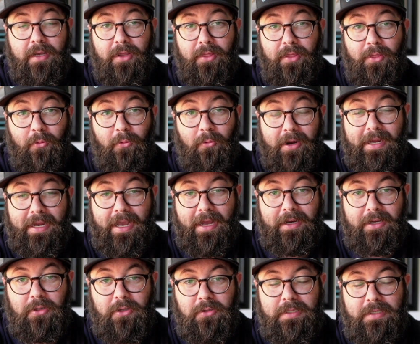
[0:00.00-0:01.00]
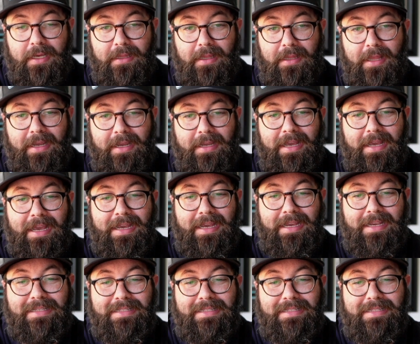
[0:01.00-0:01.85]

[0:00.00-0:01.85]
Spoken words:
the rookie out of UCLA, he's